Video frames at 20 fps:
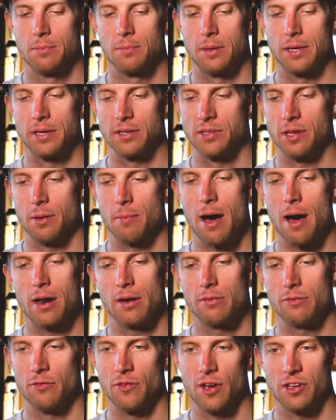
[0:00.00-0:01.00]
because the
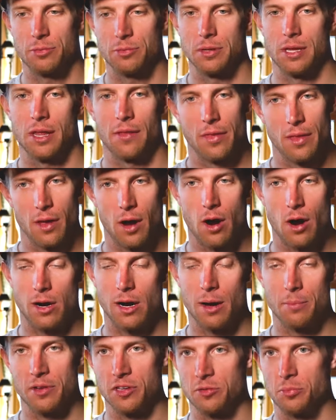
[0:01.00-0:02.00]
amount of investment that our
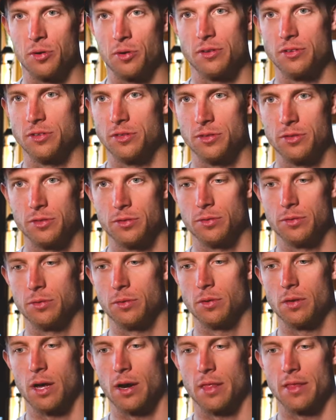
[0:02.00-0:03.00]
company's put into
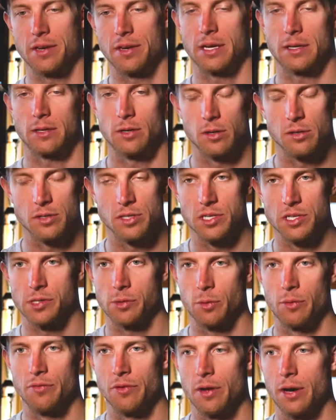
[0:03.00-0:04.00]
a lot of the technologies
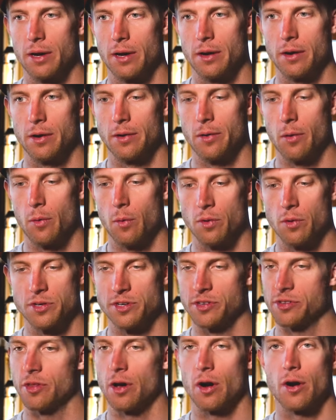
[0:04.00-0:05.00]
that we've done, or
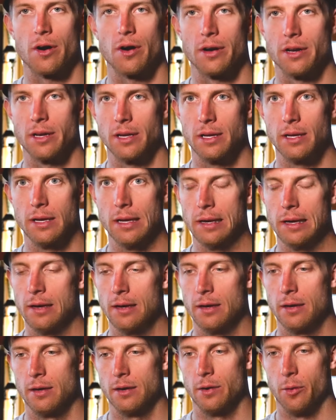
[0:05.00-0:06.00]
just the R&D,
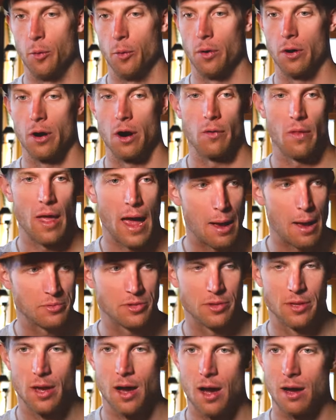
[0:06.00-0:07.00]
or our
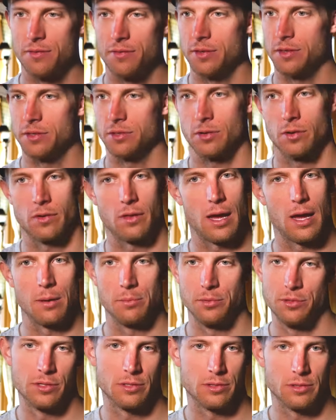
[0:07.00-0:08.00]
labs in the office, our
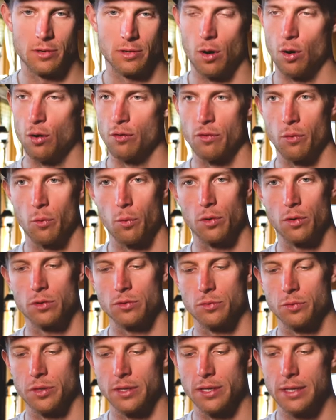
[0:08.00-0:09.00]
labs all over the
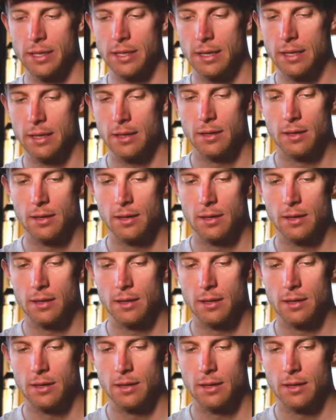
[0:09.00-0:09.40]
world, really,